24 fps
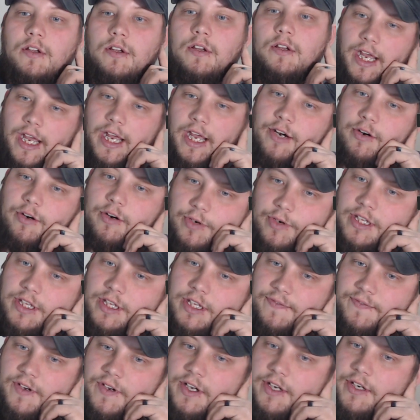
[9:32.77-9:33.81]
had a really
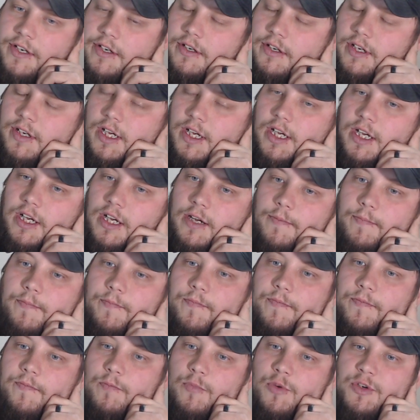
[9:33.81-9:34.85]
fun
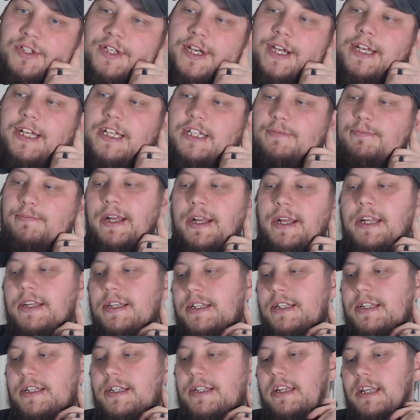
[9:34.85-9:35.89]

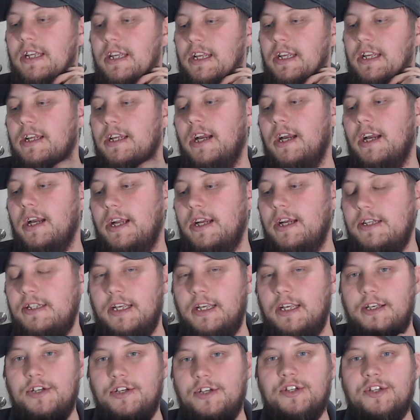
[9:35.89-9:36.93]
Mercedes-Benz that the EIS
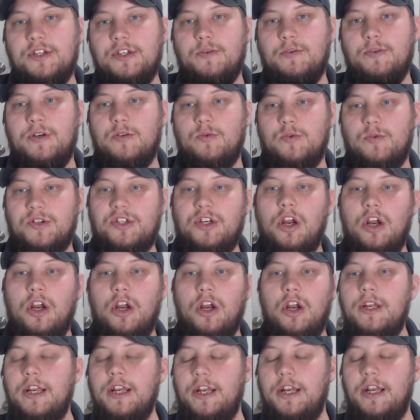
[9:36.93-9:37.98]
ignition switch was
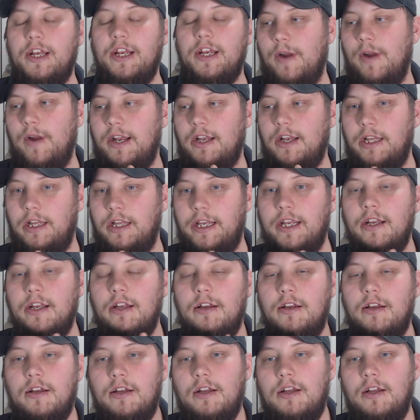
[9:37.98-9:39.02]
coded incorrectly.
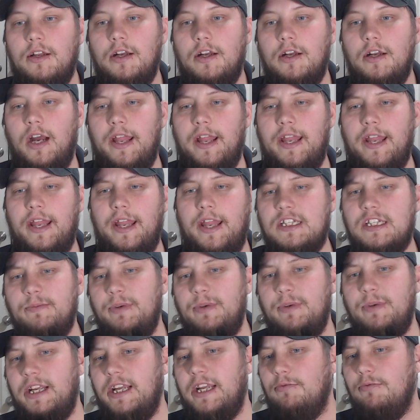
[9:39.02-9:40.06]
I think
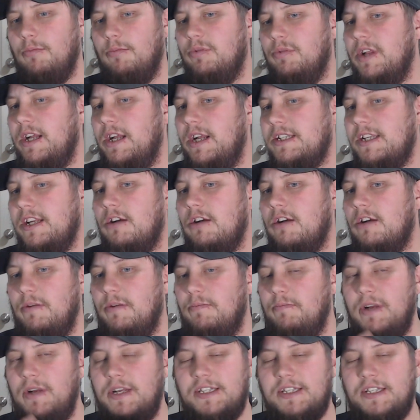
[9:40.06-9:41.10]
somebody had replaced it or
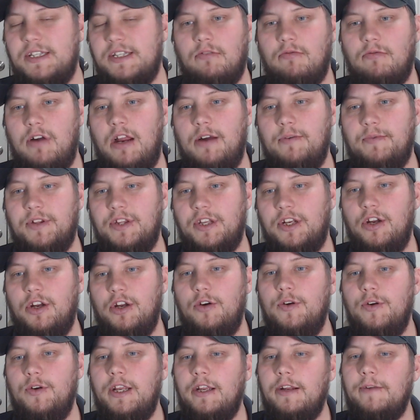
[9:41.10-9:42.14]
been messing around with the
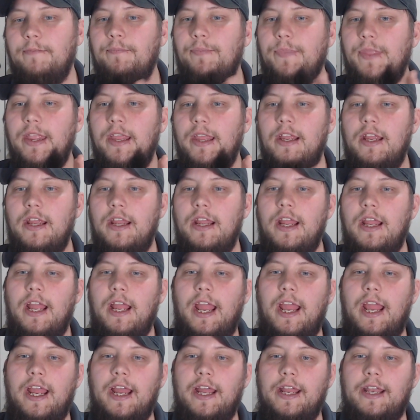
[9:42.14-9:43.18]
coding,
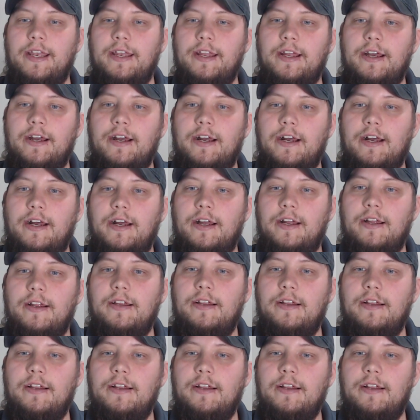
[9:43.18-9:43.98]
and got